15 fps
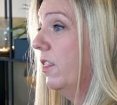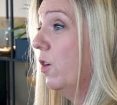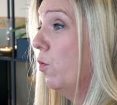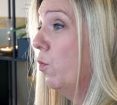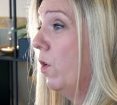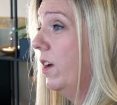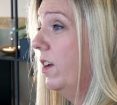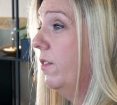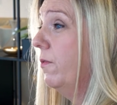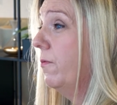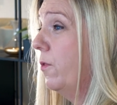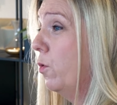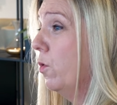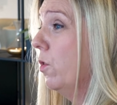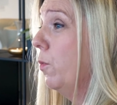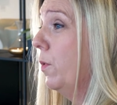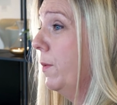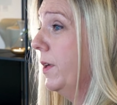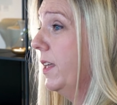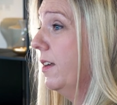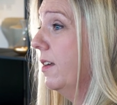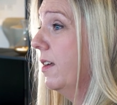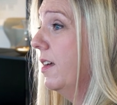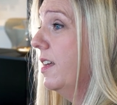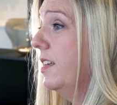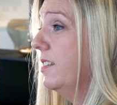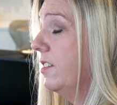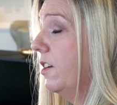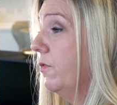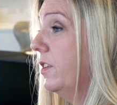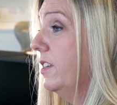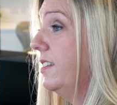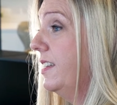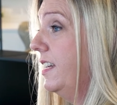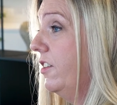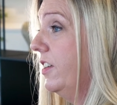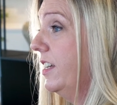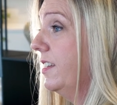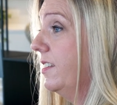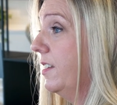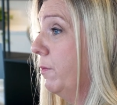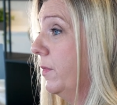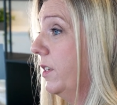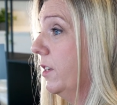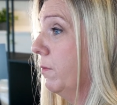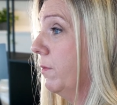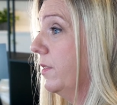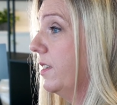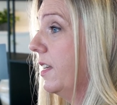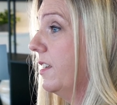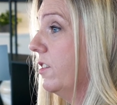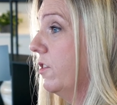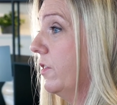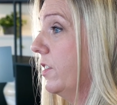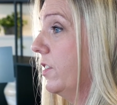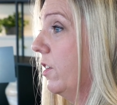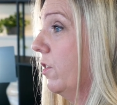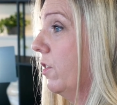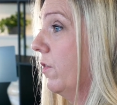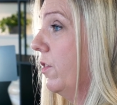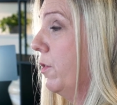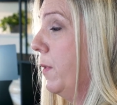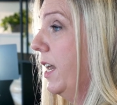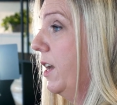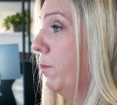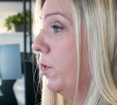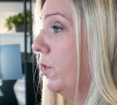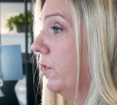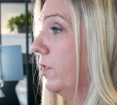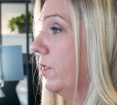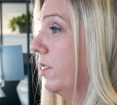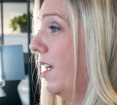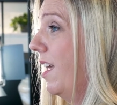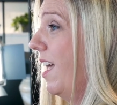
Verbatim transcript: that one in four women suffer serious symptoms as a result of the menopause,